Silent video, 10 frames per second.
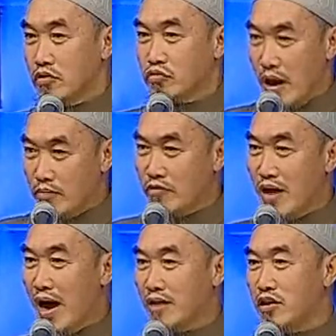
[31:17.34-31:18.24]
in some
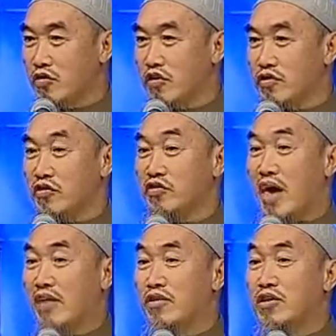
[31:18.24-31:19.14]
of the hadiths, it said
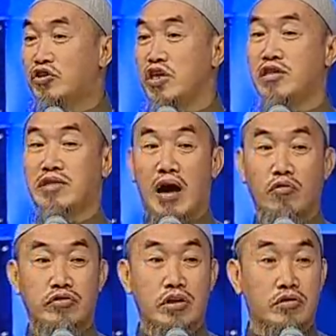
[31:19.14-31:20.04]

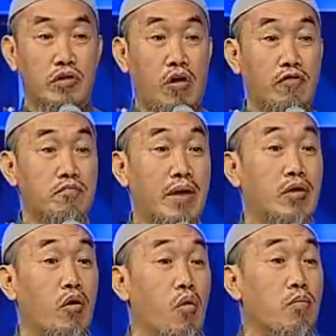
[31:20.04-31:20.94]
70,000 of
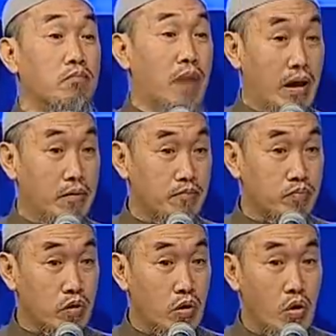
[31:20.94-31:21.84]
my ummah
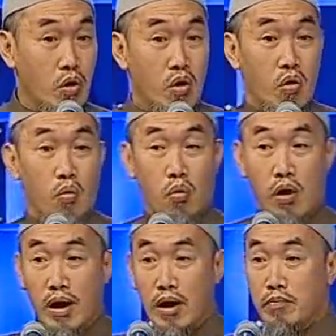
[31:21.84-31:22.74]

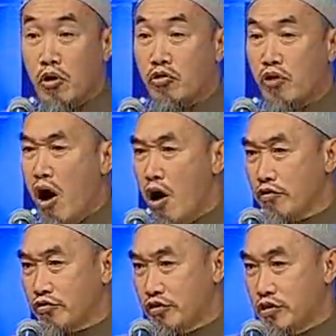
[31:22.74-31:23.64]
will
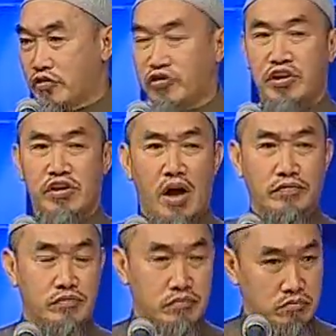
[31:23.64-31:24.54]
cross the
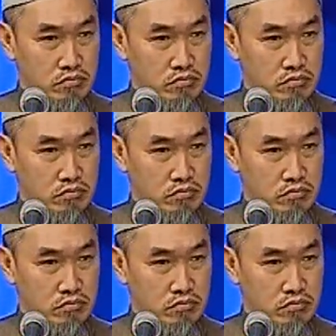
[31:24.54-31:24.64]
sirat